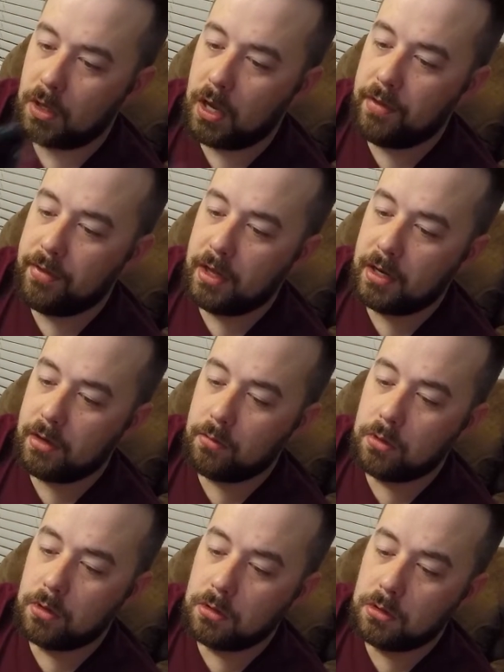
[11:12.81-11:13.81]
and then it
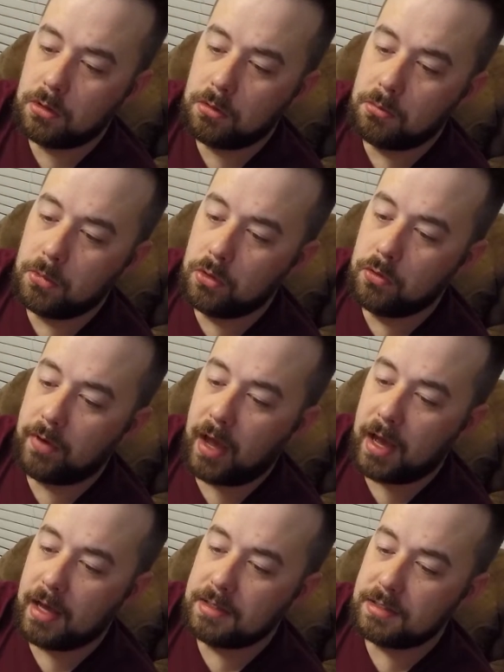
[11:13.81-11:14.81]
will move
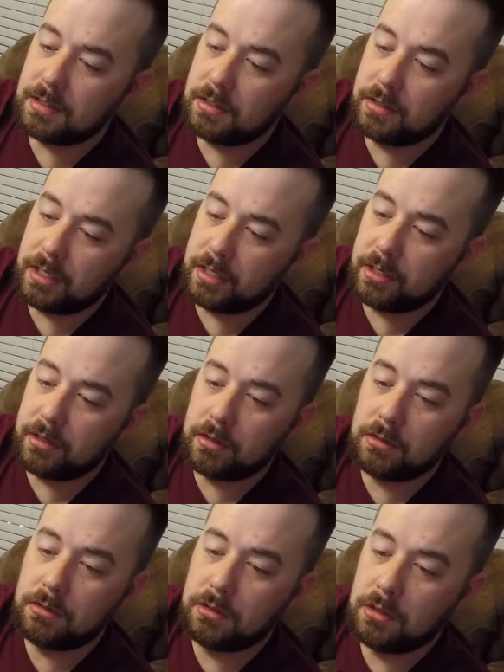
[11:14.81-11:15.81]
as needed
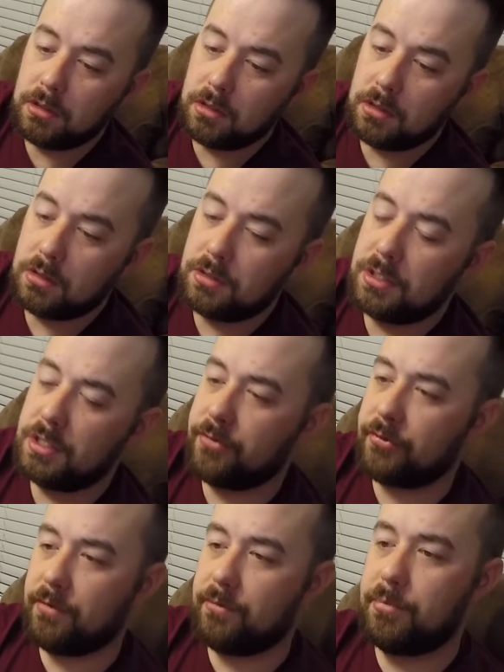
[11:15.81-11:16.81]
to
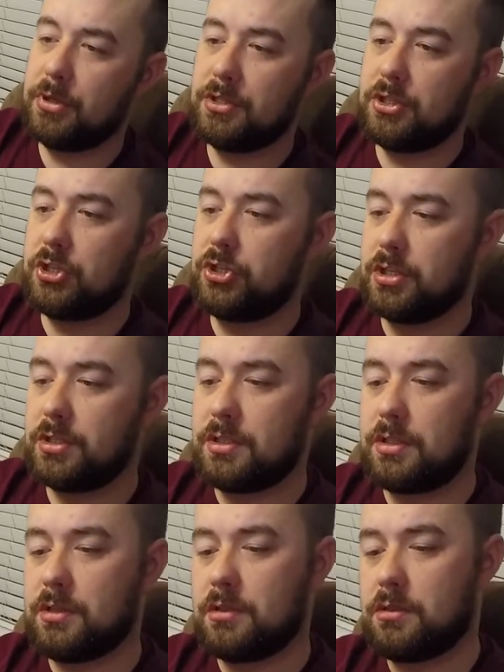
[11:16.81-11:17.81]
different
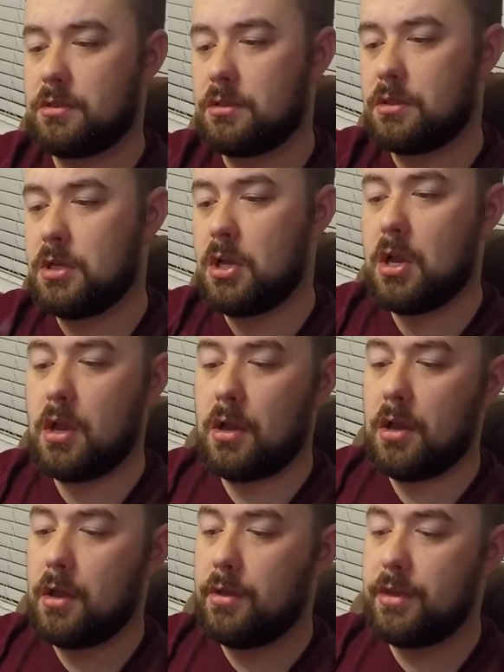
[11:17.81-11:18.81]
positions.
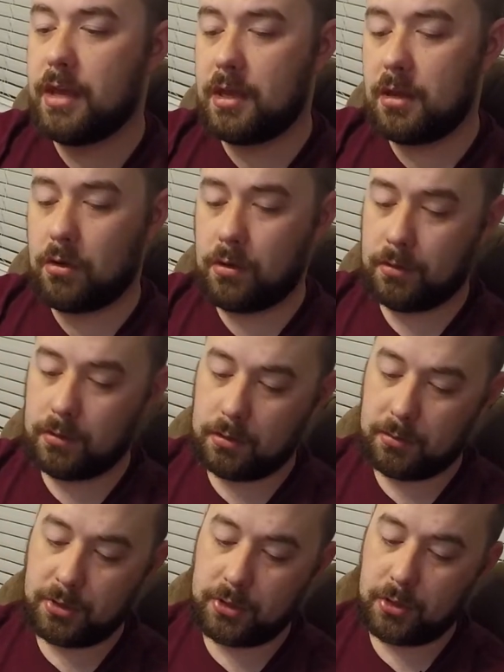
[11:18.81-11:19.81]
Then
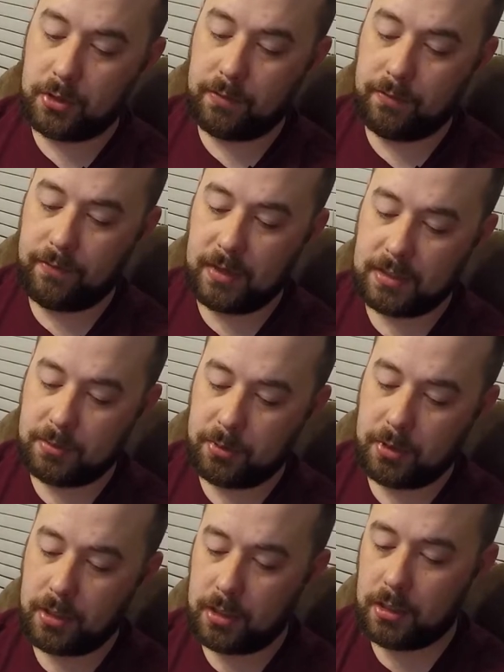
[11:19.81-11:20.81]
let me show you the
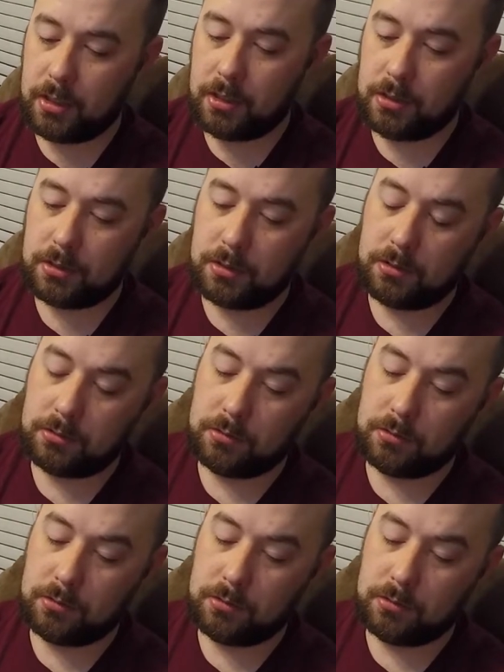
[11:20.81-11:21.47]
faceplate.